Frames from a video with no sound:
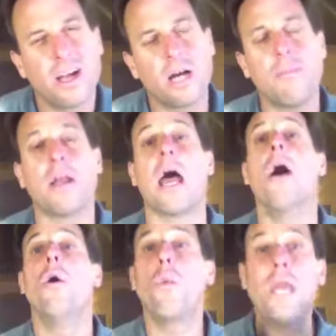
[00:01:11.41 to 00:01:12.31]
Come on now.
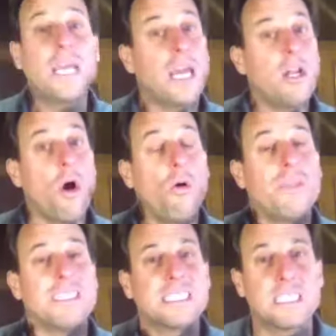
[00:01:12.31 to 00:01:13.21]
We can know
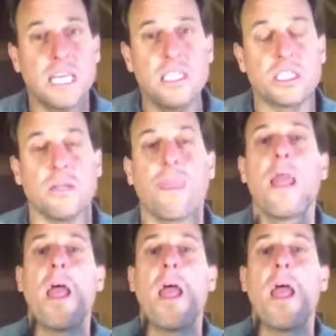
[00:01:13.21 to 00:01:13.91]
this season,